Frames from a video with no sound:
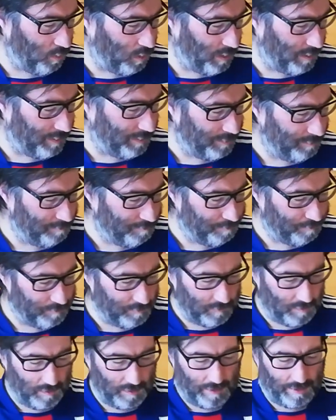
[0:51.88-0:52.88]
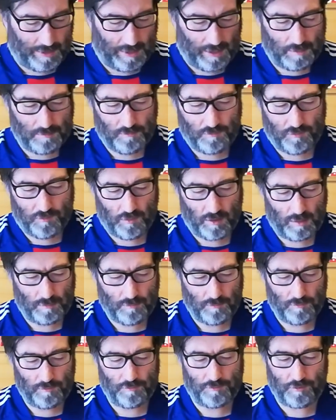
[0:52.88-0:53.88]
one came
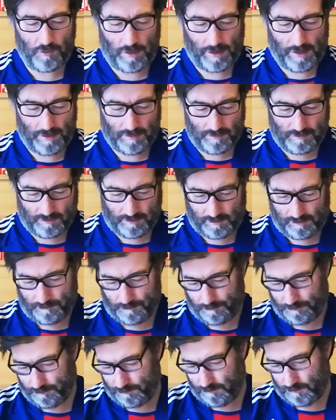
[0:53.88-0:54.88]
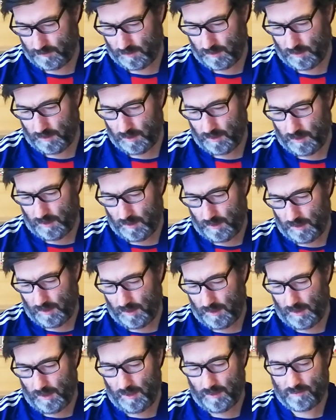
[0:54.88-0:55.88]
from France.
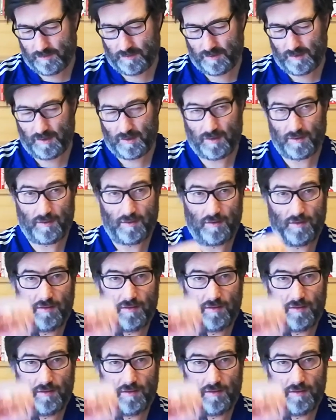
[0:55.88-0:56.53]
It's a